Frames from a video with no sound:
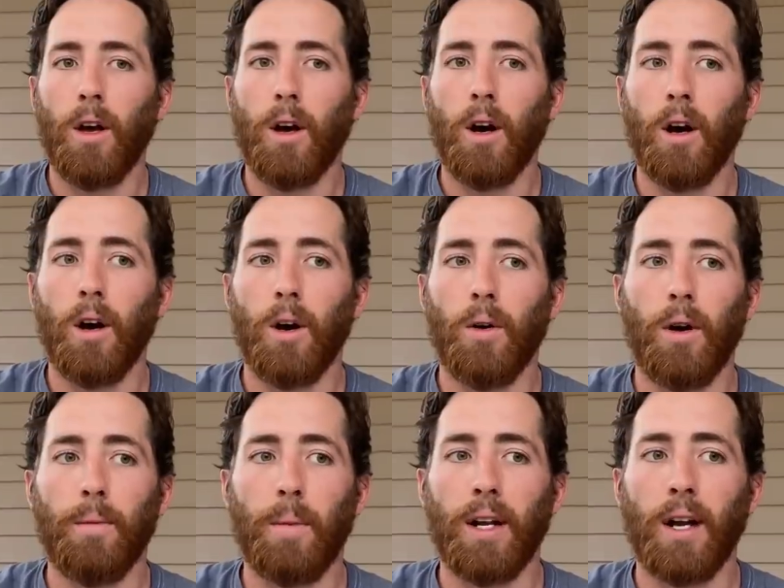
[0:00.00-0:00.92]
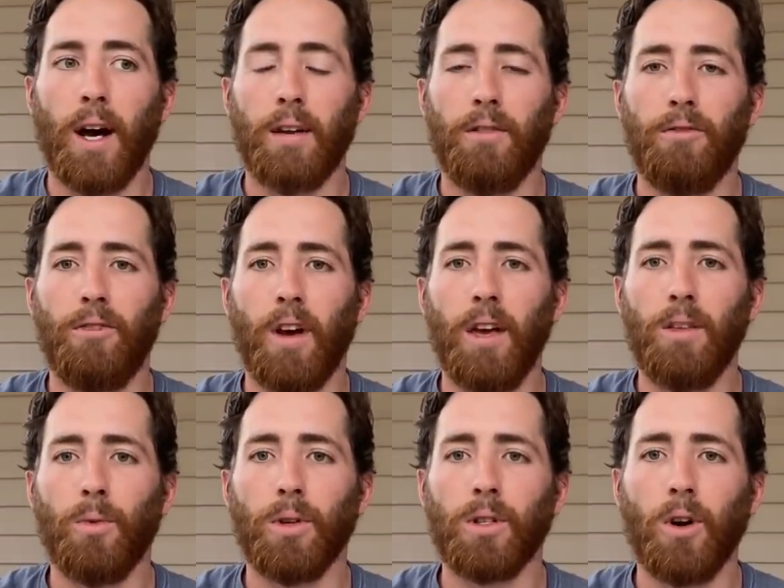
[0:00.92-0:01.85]
am I not in
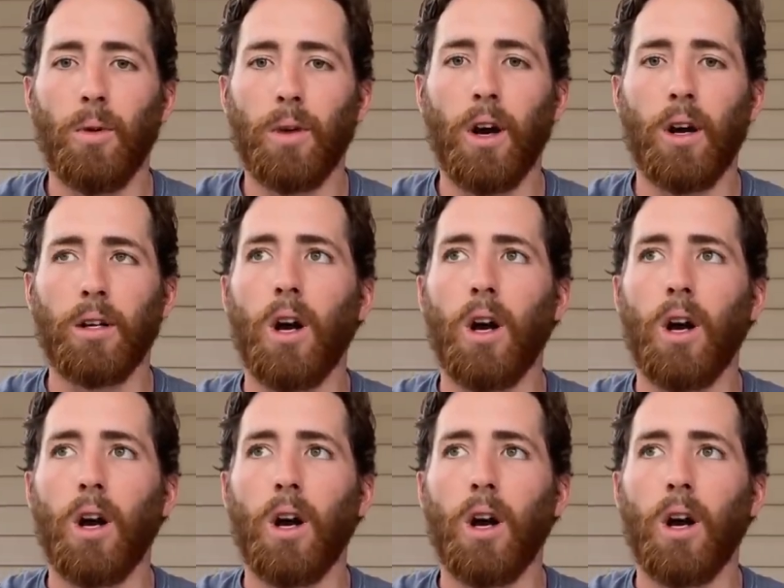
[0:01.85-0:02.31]
faith? What's going on?